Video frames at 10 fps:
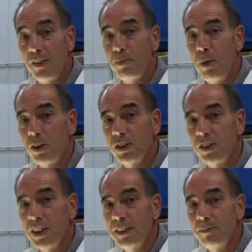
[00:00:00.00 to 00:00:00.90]
at the
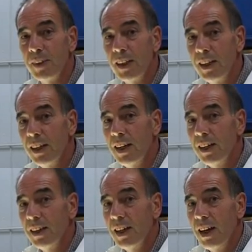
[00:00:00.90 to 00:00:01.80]
pottery
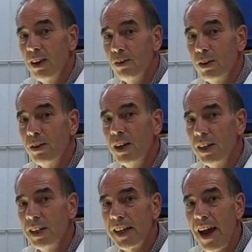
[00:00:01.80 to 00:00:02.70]
were
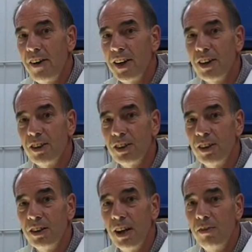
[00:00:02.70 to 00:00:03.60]
really carrying on
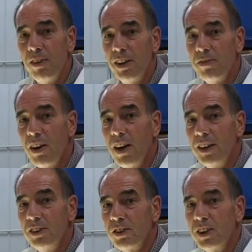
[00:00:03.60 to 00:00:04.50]
a very
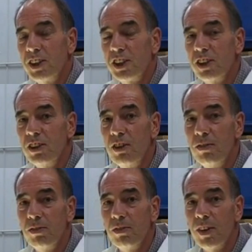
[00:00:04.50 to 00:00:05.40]
fine tradition
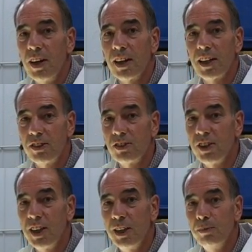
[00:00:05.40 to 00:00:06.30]
of
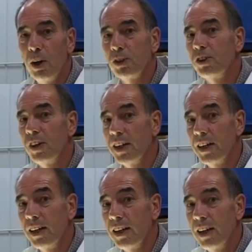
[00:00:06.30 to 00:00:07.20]
country pottery
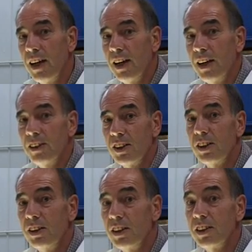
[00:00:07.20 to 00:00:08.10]
that
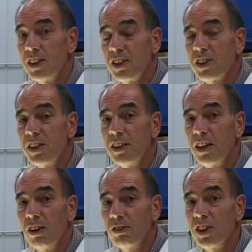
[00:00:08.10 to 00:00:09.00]
had existed
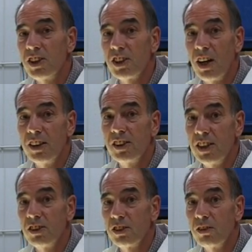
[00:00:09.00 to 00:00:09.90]
on this site
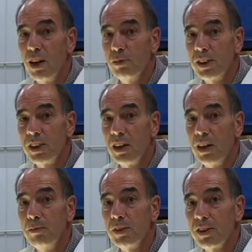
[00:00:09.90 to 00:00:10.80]
since the Roman
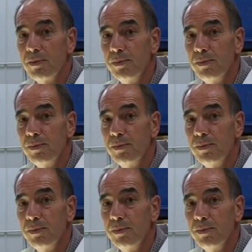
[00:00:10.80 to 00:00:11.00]
times.